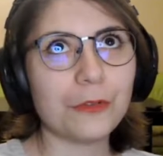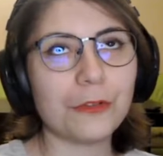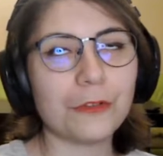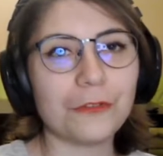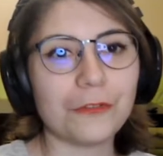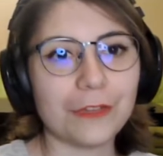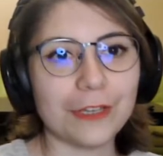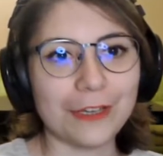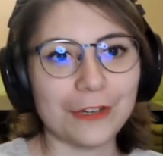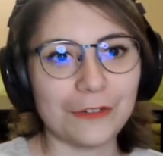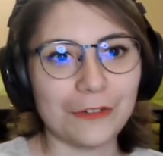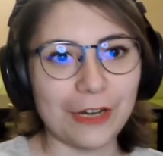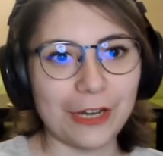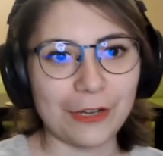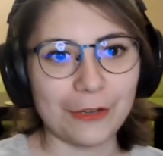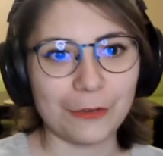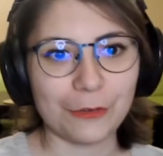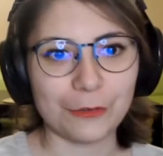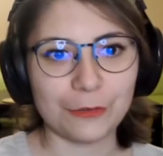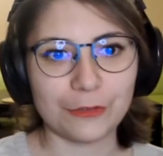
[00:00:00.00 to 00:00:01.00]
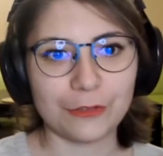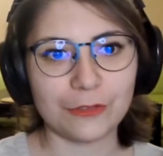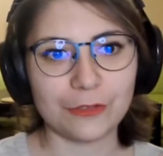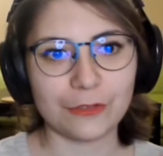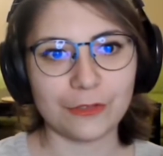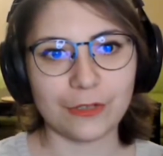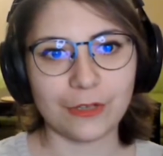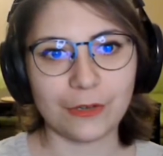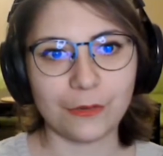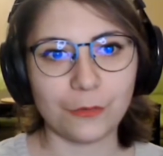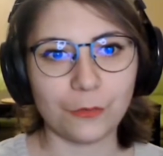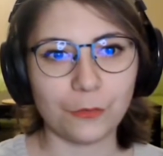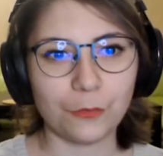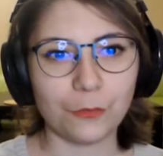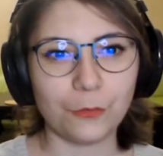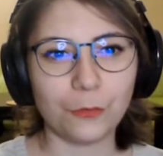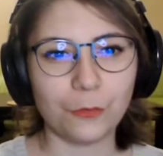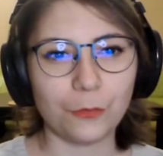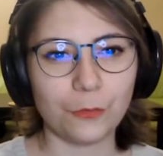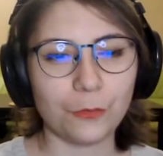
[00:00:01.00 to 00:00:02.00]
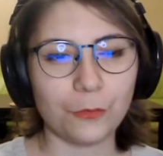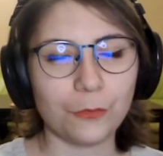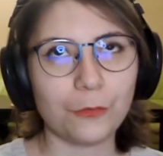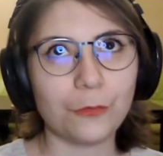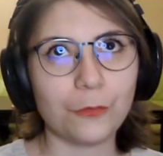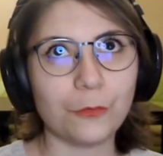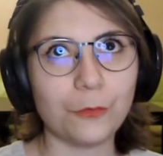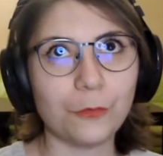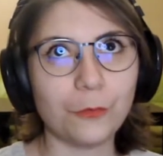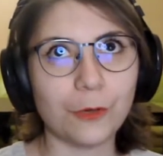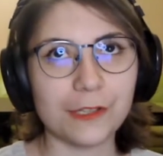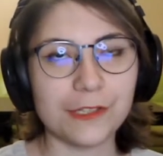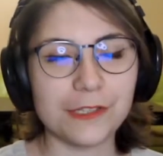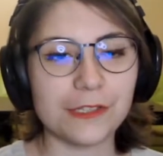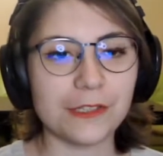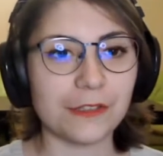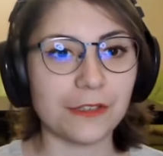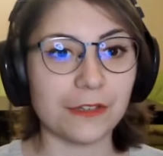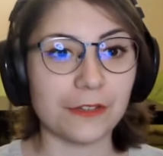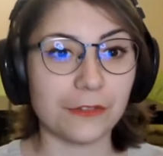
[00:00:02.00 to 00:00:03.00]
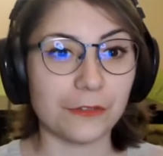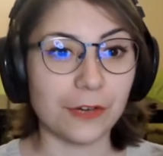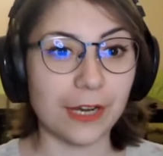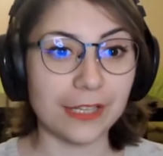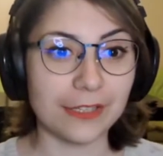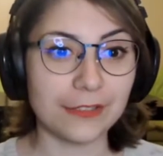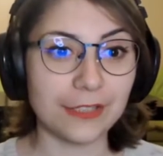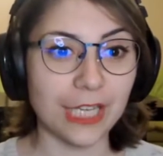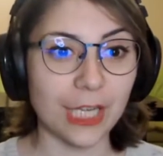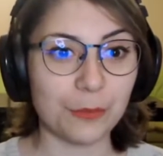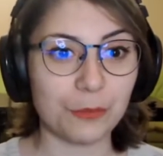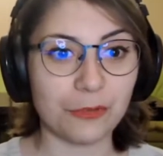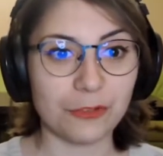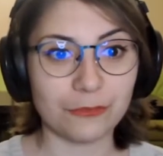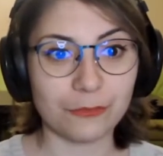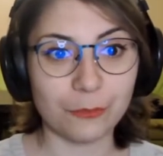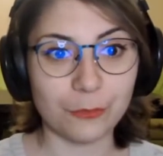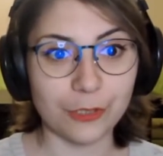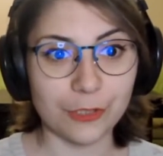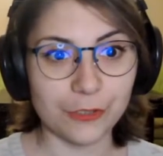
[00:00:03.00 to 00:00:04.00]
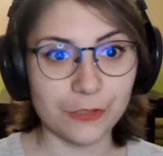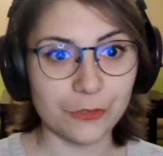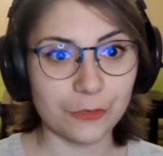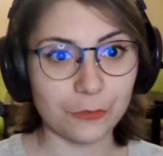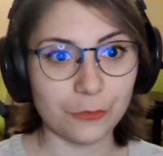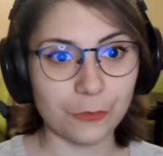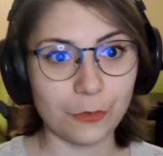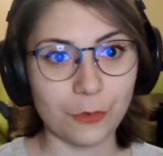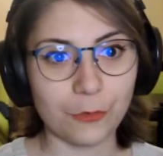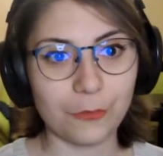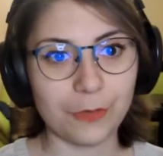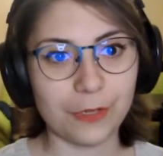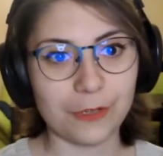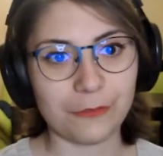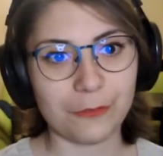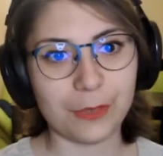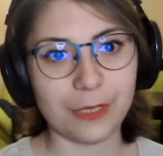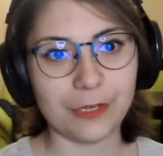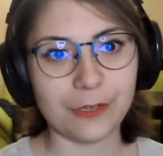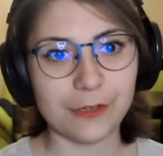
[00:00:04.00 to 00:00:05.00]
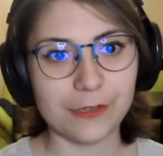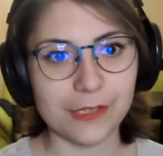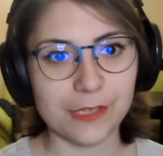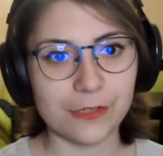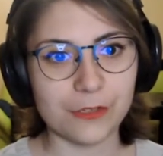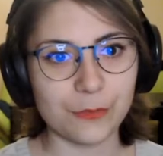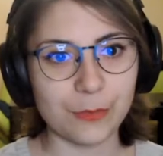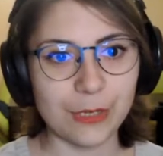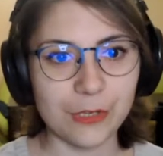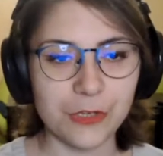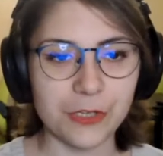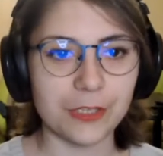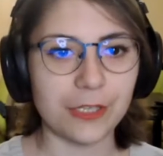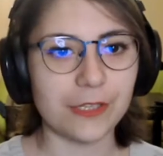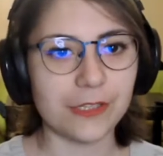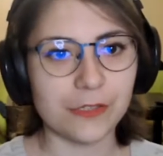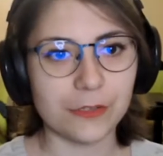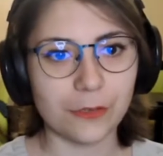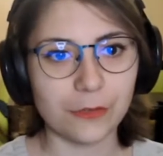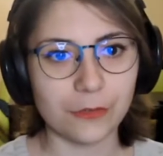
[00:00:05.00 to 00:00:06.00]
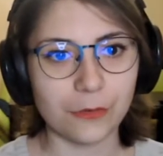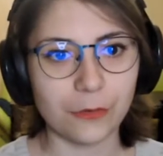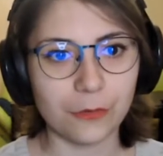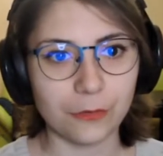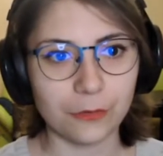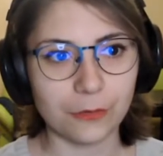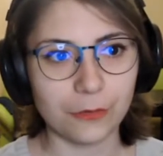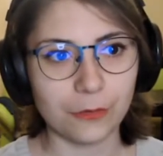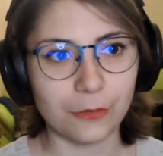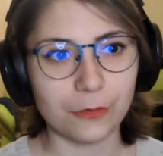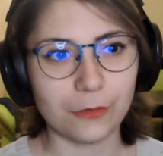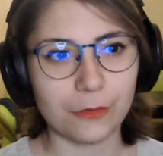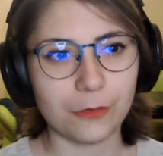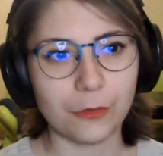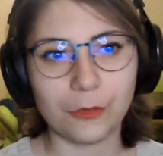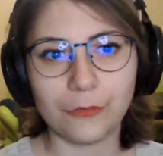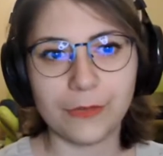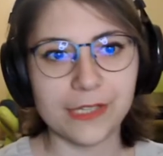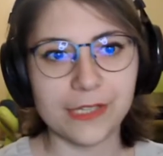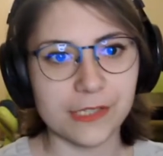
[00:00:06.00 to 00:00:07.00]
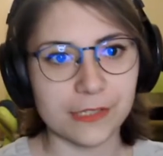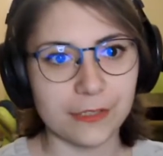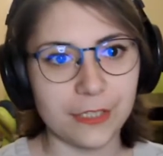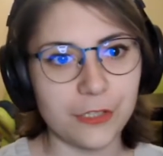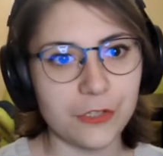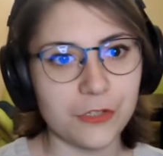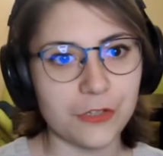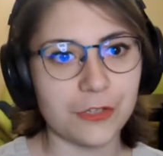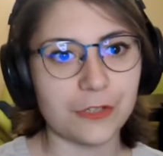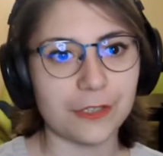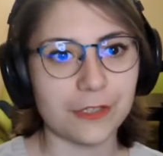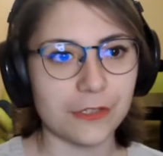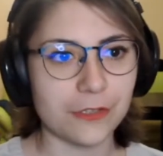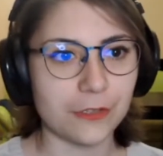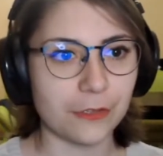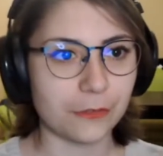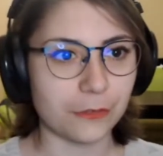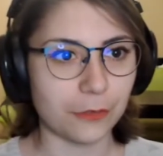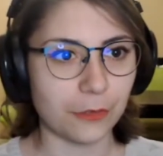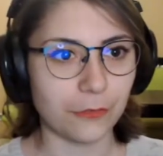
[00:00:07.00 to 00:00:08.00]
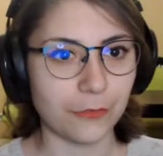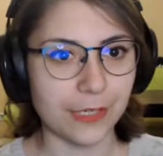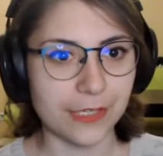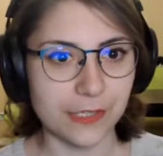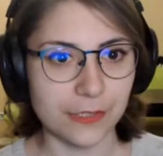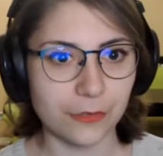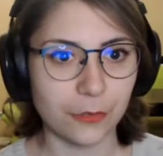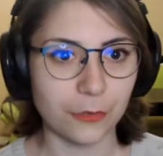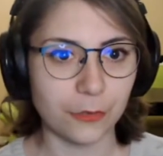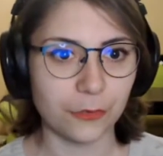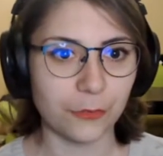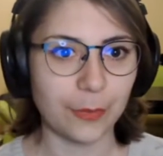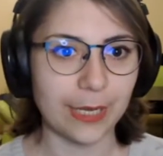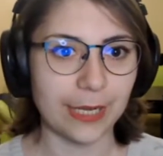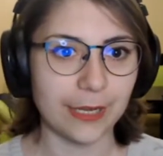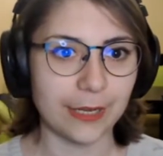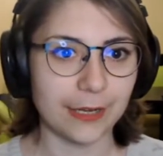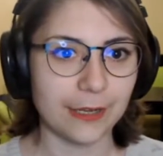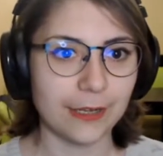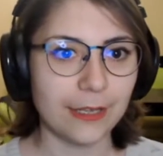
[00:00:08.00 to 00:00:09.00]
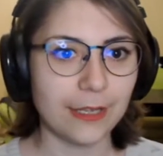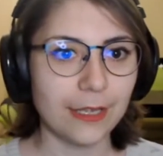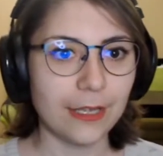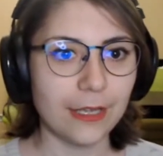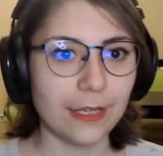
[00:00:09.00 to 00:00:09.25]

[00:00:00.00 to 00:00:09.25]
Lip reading: would you figure out what's the right type of merch to go with? Because as you mentioned, it's not always a t-shirt, it's not always a tote bag.